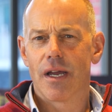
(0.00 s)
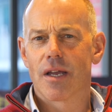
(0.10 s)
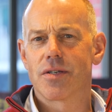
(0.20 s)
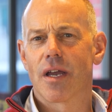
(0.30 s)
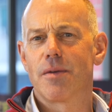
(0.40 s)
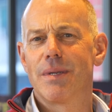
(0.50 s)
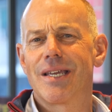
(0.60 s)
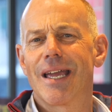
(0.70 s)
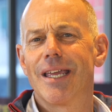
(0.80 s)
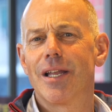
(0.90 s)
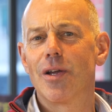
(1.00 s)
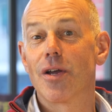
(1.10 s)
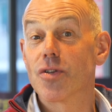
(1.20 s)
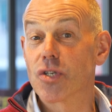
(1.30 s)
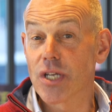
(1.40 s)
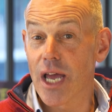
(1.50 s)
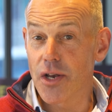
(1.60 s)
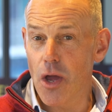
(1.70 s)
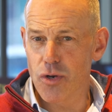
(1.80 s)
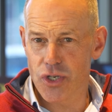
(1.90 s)
because I'm going to be taking a look at the shared
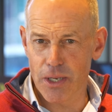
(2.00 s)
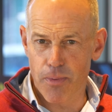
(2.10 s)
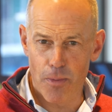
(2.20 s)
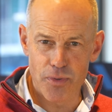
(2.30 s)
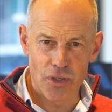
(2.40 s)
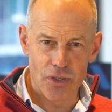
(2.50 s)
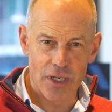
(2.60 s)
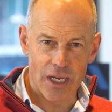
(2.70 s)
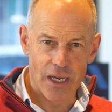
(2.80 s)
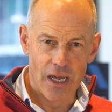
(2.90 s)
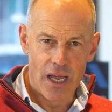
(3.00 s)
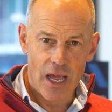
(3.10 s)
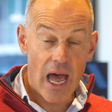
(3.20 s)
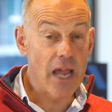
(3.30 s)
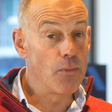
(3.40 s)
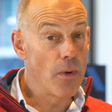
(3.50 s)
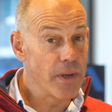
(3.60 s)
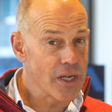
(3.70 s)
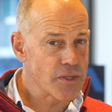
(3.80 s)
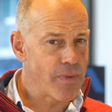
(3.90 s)
ownership options here and we'll
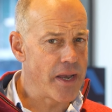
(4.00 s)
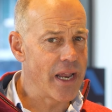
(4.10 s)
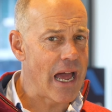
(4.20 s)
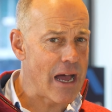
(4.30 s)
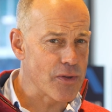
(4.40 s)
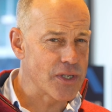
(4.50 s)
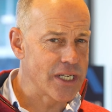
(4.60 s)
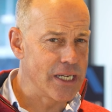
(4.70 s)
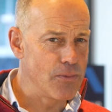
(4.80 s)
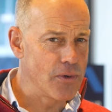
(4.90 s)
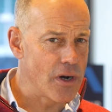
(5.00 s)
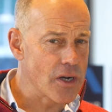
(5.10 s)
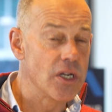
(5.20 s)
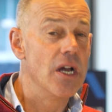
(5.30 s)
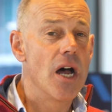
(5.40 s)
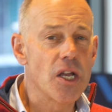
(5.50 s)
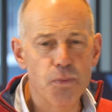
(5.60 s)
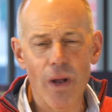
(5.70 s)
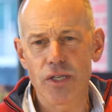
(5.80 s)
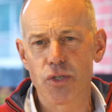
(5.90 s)
be explaining how the scheme works as
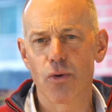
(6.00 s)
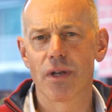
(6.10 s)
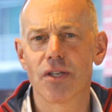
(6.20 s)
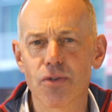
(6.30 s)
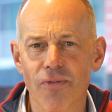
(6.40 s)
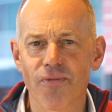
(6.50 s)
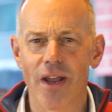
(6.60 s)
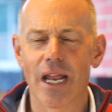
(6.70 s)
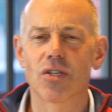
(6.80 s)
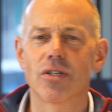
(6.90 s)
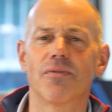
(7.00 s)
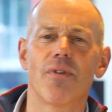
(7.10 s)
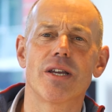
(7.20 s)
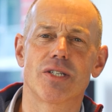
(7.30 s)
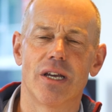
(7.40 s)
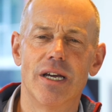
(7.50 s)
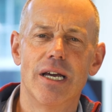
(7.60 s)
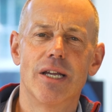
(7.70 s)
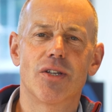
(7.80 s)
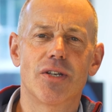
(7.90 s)
well as talking to a financial advisor
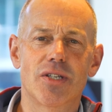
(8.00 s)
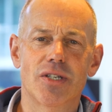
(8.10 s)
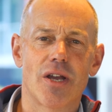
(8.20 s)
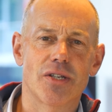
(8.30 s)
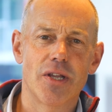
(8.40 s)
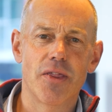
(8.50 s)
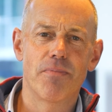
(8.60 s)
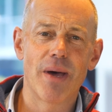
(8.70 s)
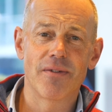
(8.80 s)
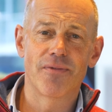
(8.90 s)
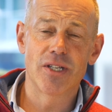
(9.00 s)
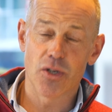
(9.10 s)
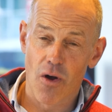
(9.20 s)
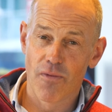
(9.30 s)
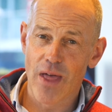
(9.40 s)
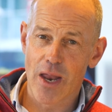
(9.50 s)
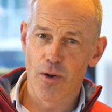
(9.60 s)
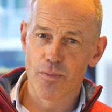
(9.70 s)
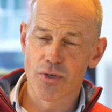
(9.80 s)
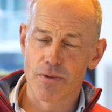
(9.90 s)
to discuss the benefits of that
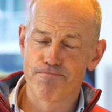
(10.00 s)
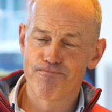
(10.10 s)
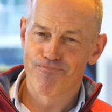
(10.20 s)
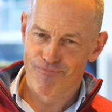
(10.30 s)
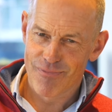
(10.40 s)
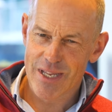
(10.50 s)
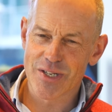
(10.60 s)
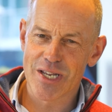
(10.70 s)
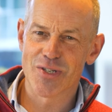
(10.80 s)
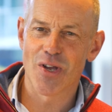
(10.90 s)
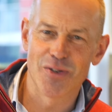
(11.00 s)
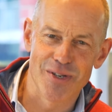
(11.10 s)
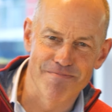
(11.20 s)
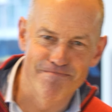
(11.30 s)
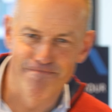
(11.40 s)
option. Let's get started.